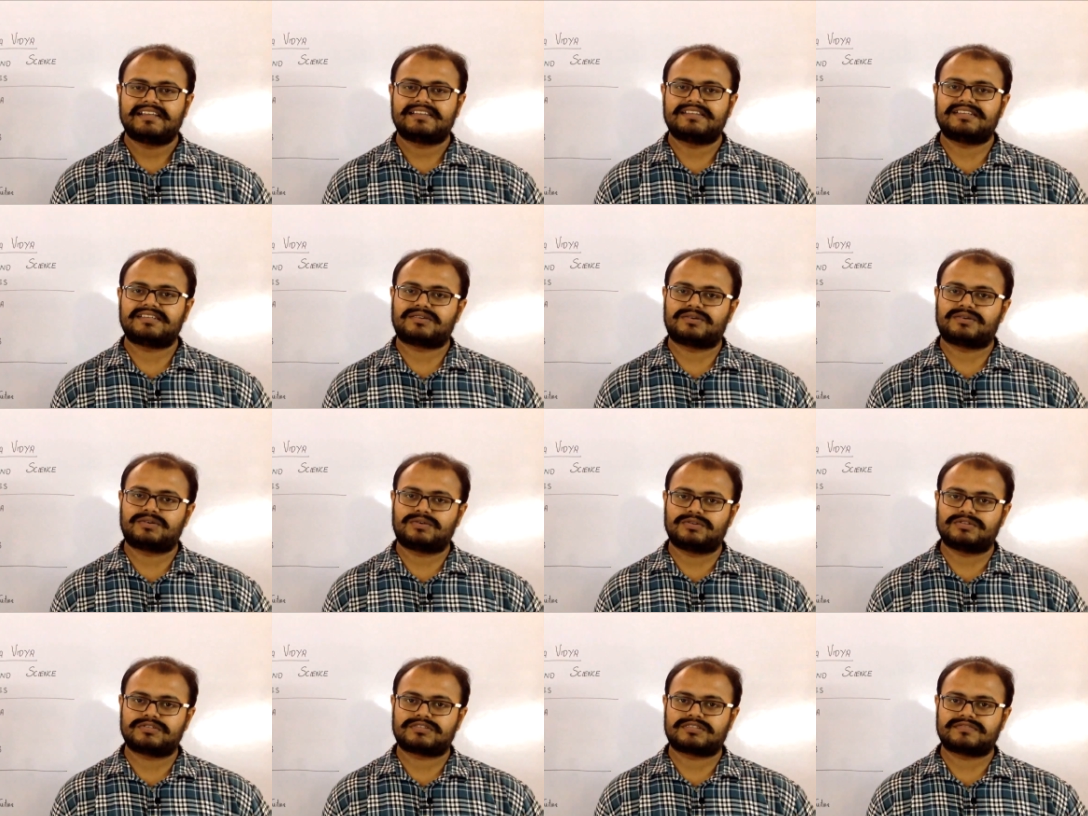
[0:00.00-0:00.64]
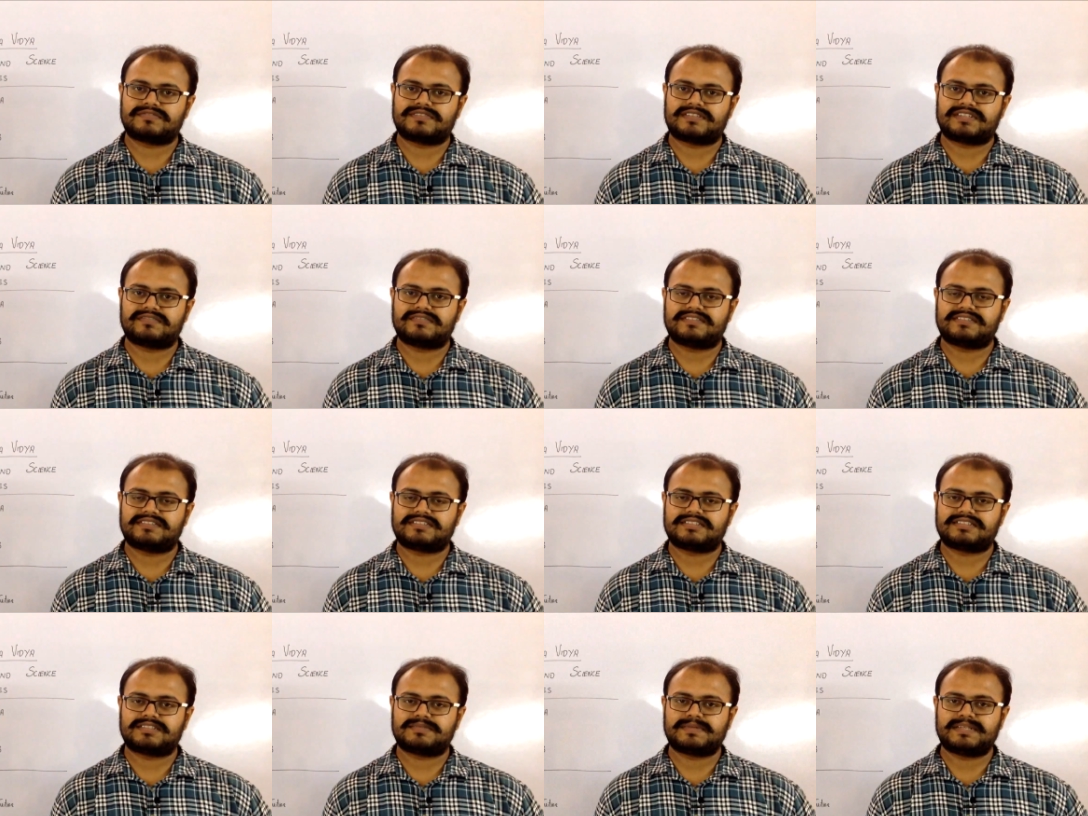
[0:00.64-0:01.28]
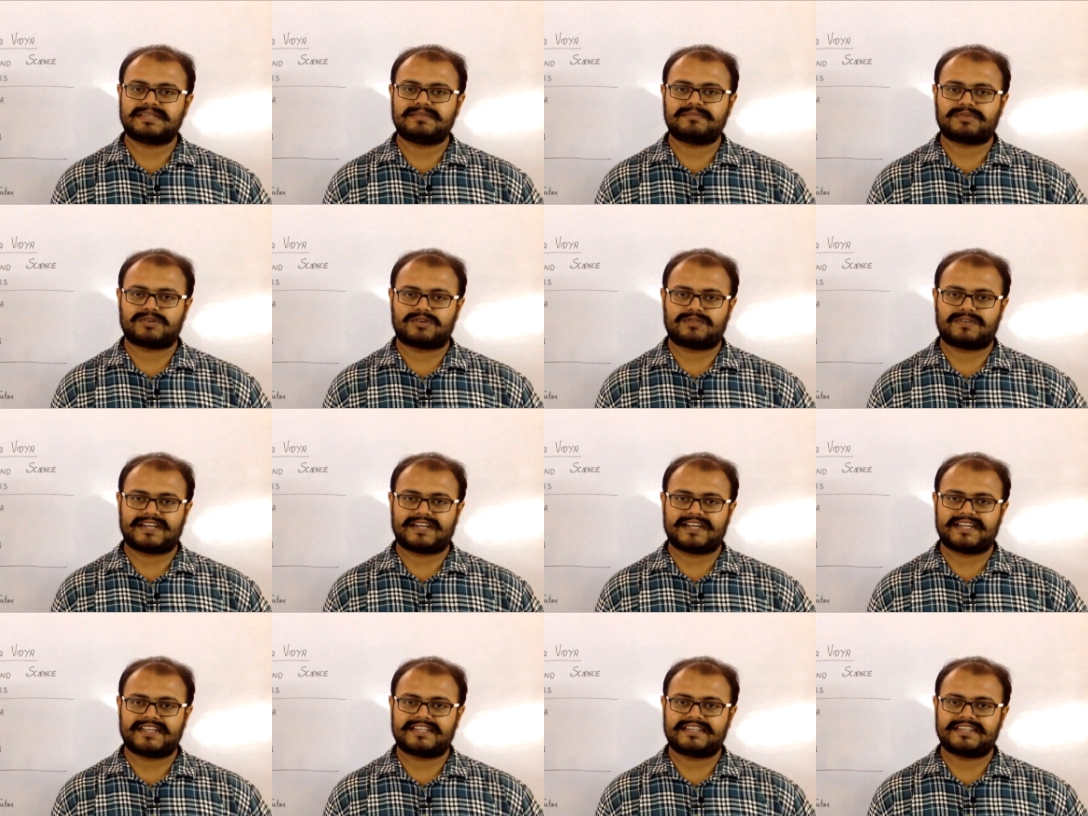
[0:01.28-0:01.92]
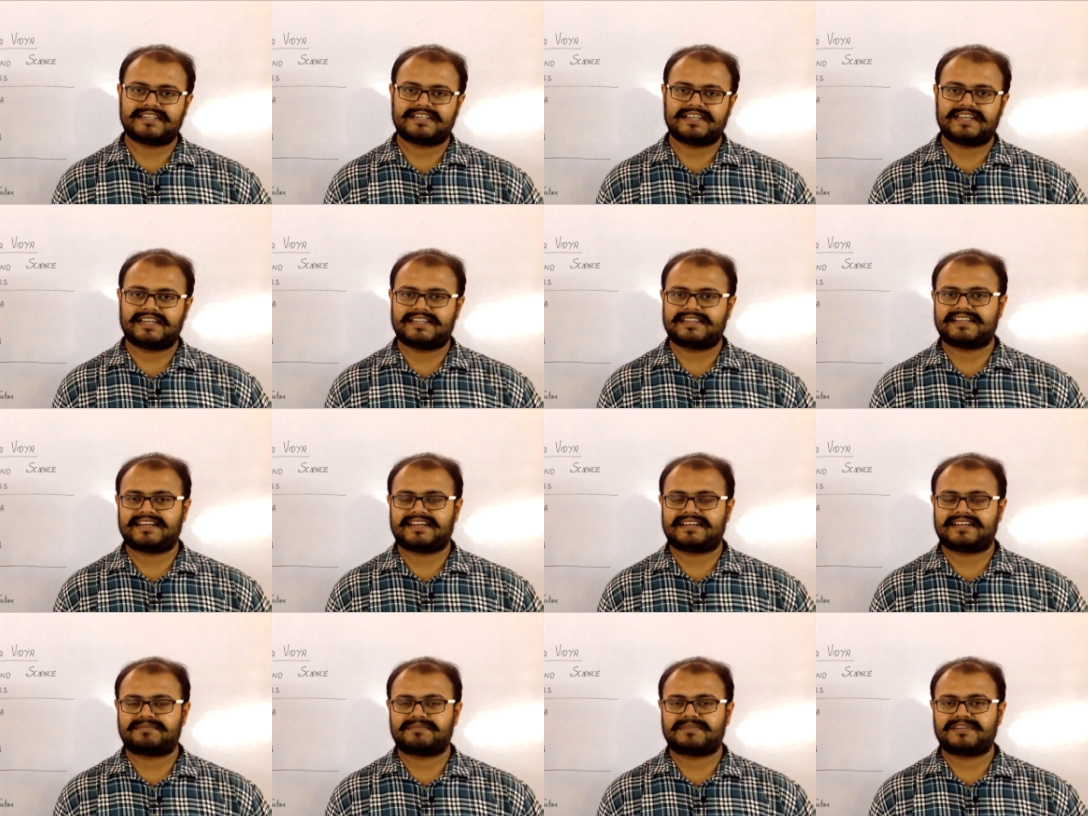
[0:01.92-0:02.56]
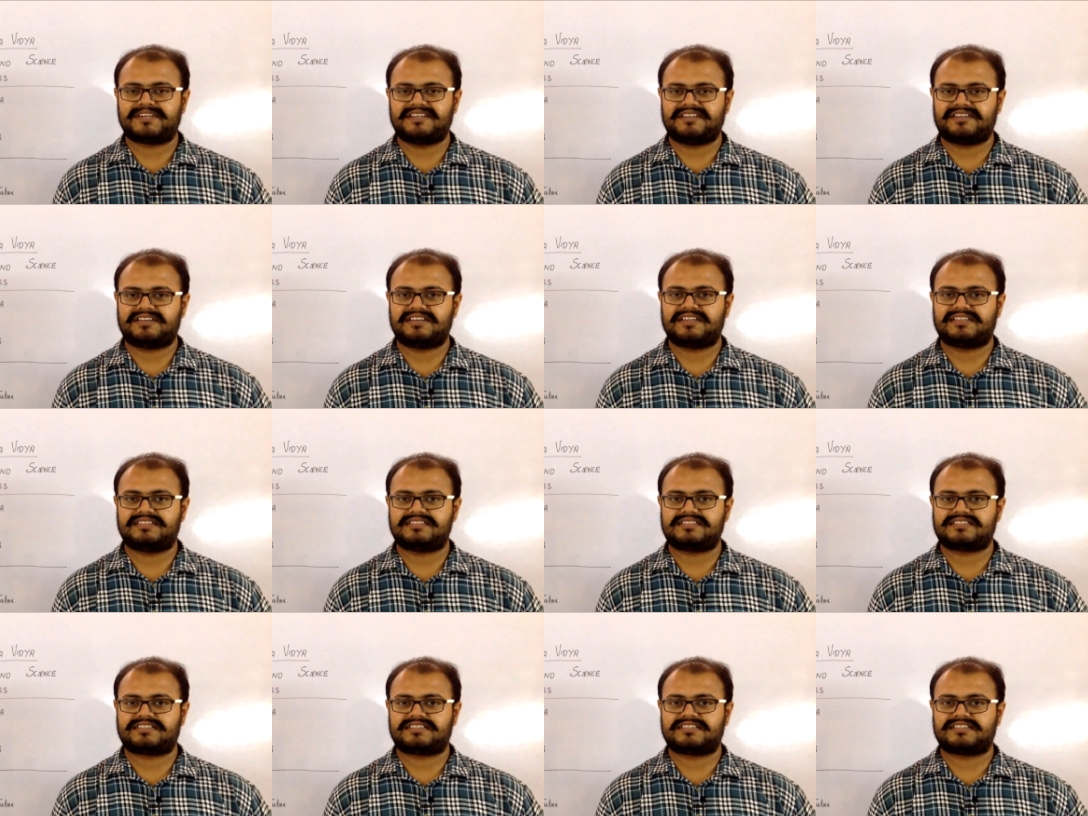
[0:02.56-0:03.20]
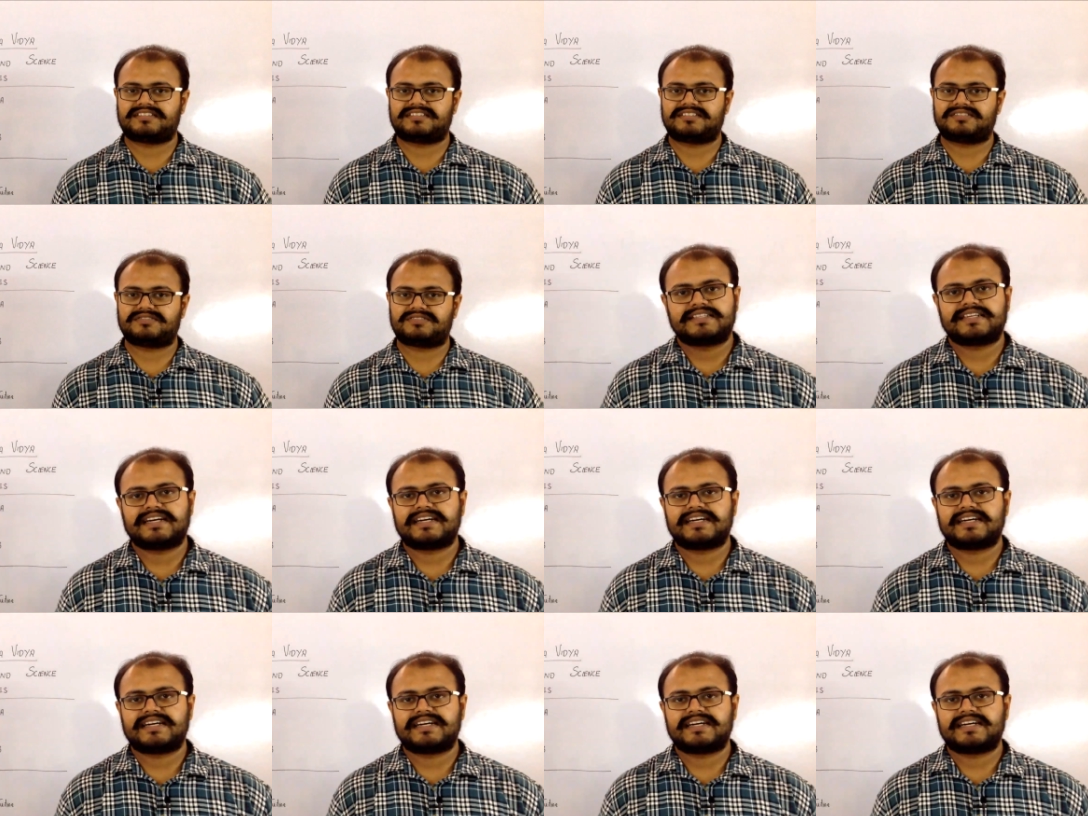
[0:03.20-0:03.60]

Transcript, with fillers: the coursework which is being provided in that particular institute.